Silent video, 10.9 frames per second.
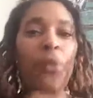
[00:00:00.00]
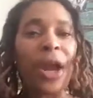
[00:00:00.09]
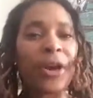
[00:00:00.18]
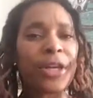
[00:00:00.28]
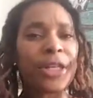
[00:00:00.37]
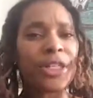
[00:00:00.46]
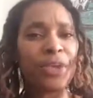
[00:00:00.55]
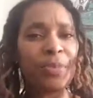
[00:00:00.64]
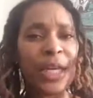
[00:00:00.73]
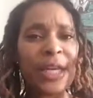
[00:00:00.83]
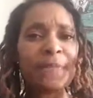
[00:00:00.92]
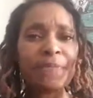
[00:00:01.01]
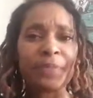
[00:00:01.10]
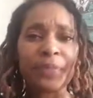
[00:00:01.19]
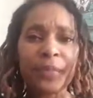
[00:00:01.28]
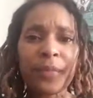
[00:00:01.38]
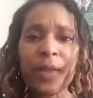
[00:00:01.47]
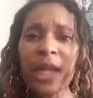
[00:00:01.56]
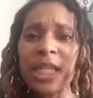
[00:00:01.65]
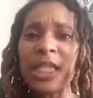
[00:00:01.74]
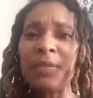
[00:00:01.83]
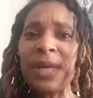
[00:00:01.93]
where could you be
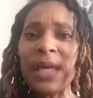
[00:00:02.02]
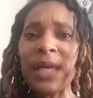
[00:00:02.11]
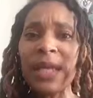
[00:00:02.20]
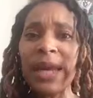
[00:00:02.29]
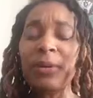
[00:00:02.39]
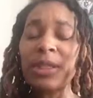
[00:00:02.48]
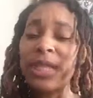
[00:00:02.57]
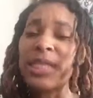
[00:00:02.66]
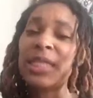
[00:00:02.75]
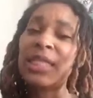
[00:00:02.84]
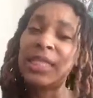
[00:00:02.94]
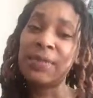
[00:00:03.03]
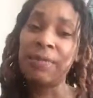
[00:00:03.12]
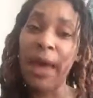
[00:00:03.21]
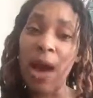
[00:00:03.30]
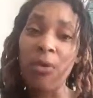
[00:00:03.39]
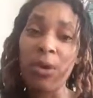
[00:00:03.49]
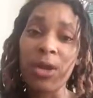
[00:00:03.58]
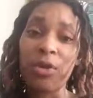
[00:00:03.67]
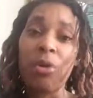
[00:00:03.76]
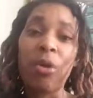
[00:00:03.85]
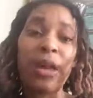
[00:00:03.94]
speaking a language that's disempowering
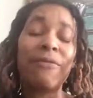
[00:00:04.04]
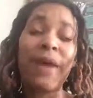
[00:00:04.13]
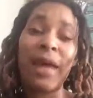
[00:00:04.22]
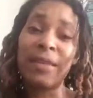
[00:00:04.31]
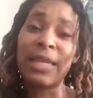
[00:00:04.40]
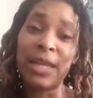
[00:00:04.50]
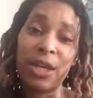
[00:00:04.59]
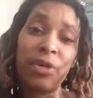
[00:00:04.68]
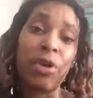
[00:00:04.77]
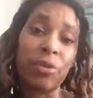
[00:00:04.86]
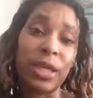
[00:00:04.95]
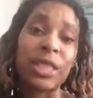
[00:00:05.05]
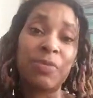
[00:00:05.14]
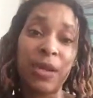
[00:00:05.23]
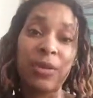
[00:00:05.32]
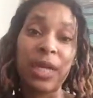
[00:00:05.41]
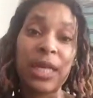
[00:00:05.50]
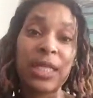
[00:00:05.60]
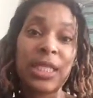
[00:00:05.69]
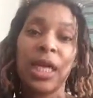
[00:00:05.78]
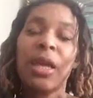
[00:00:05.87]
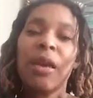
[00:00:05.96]
you or invalidating your own
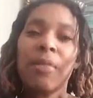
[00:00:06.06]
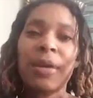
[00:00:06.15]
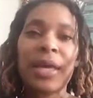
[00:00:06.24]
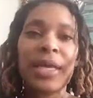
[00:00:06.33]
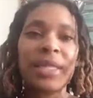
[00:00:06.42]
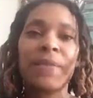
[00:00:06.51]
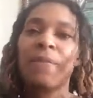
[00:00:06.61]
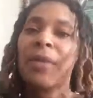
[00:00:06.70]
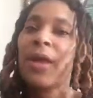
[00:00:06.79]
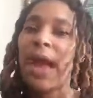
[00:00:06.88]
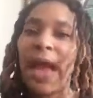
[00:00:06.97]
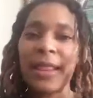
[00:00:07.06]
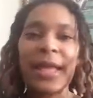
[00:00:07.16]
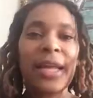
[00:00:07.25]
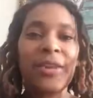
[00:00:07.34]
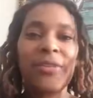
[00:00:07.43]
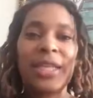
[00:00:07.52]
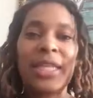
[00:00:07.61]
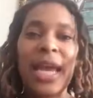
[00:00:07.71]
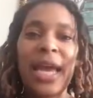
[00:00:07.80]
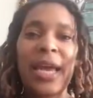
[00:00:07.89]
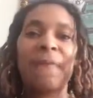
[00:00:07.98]
experience? Because at the end of the
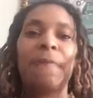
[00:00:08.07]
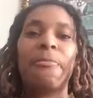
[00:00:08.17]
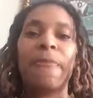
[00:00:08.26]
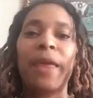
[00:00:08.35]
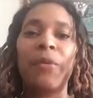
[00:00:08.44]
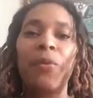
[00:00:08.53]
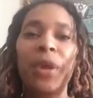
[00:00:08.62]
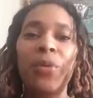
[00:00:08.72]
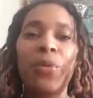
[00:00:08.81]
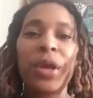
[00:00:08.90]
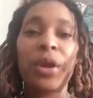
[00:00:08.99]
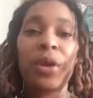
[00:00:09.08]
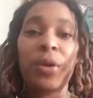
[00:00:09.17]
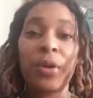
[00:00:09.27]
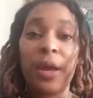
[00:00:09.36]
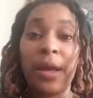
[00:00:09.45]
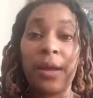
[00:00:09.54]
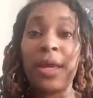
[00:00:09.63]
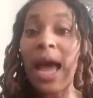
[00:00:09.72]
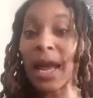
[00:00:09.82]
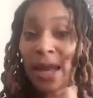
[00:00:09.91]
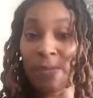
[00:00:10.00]
day, when we're
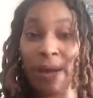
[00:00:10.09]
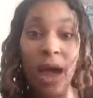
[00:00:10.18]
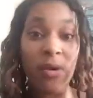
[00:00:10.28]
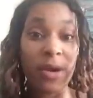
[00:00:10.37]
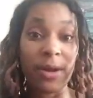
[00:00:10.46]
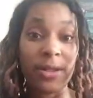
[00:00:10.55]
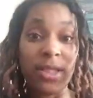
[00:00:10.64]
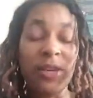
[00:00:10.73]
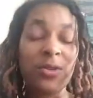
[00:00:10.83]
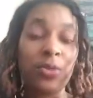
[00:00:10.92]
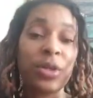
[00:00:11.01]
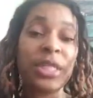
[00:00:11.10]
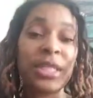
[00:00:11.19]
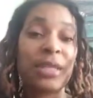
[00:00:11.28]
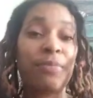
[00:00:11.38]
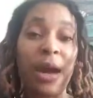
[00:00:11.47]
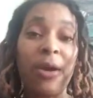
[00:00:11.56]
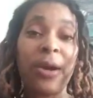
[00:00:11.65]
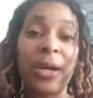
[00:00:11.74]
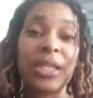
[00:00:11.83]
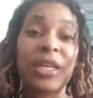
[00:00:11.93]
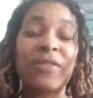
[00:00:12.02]
not empowering ourselves, when we're
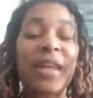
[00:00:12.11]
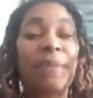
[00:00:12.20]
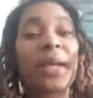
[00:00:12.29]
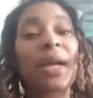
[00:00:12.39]
disempowering ourselves, that